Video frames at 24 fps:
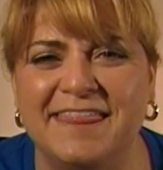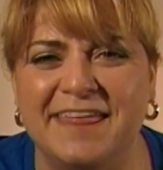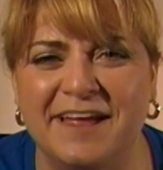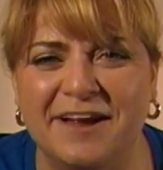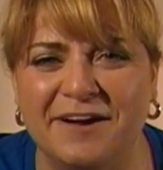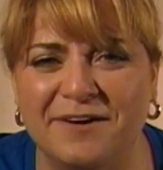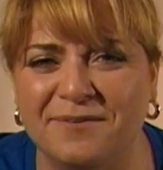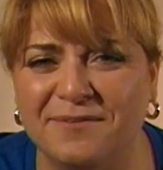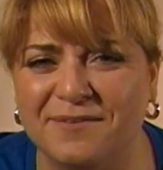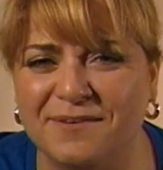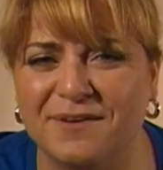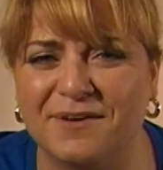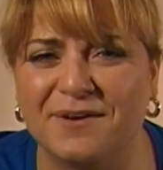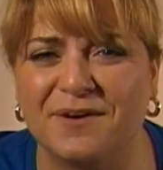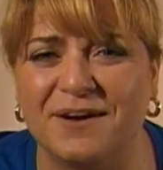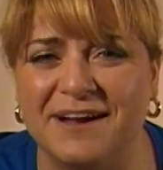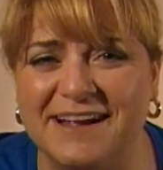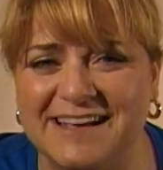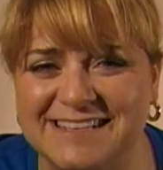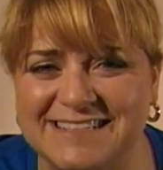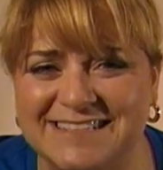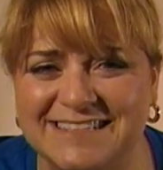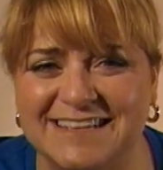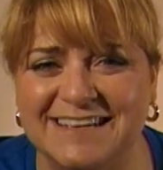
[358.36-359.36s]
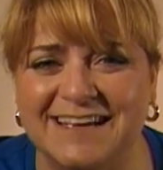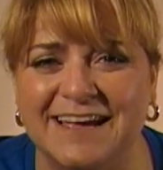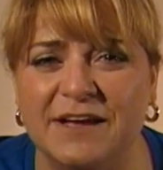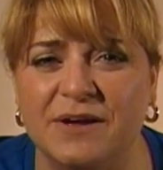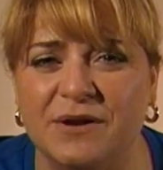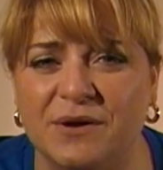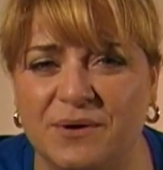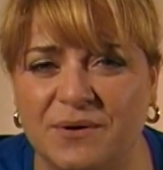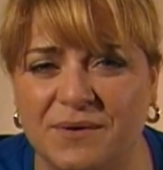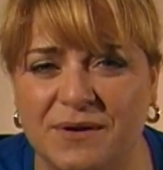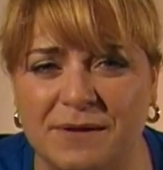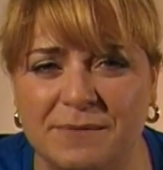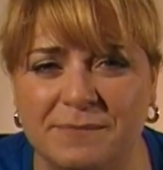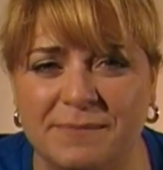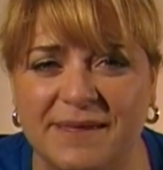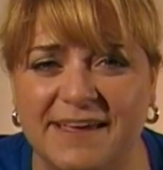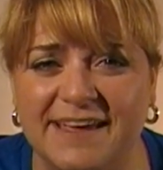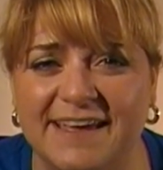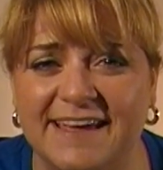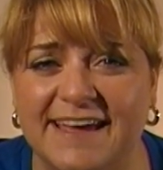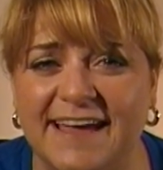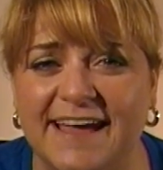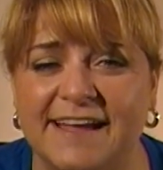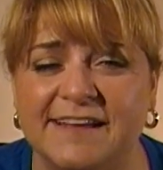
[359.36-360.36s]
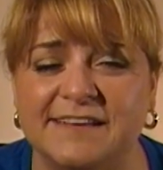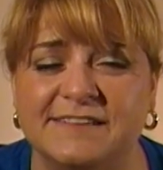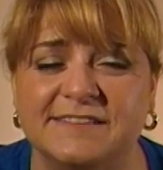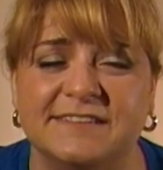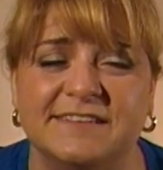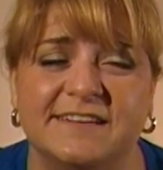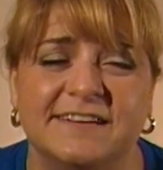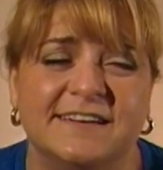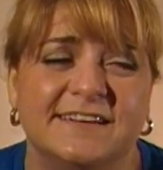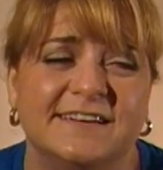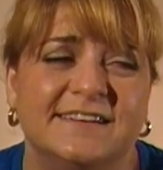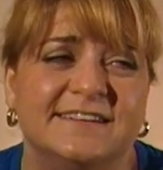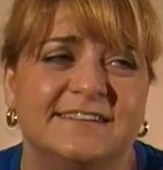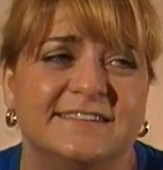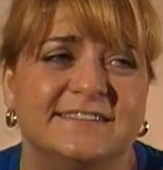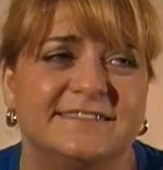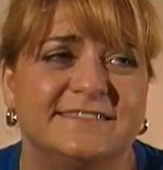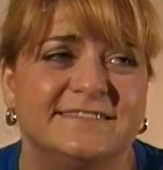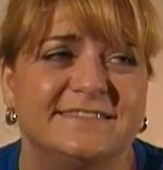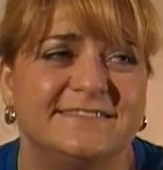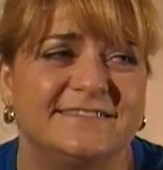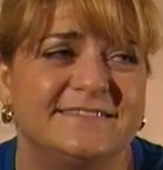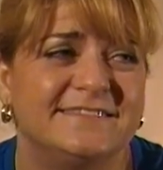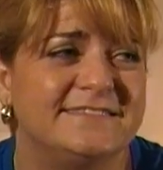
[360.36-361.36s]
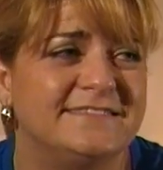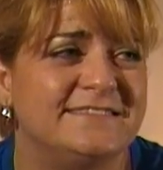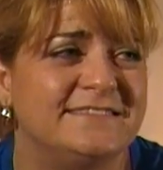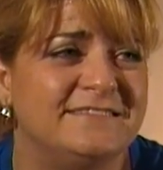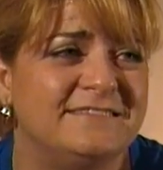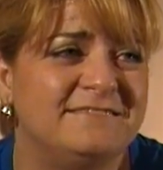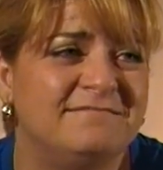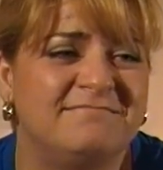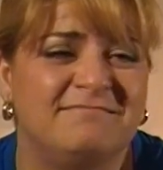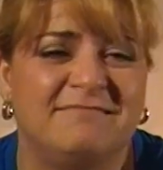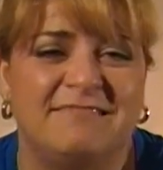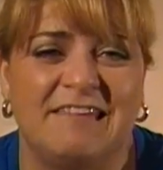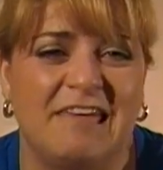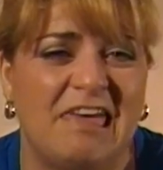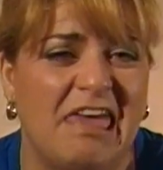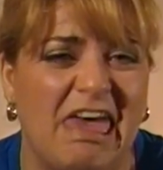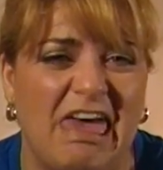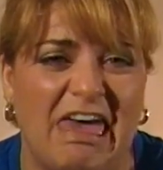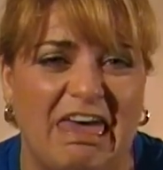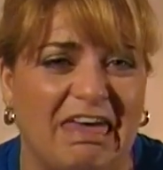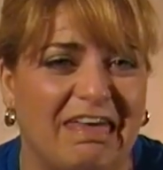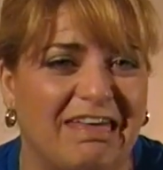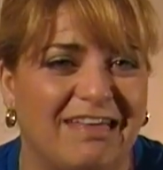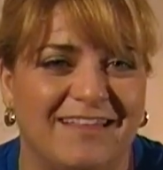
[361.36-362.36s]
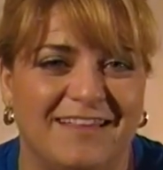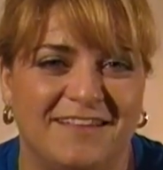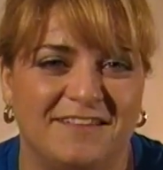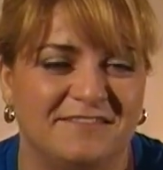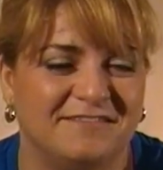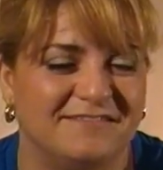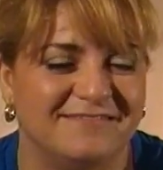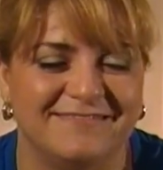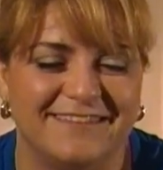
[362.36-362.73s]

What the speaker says: and they're crazy and creepy and blech,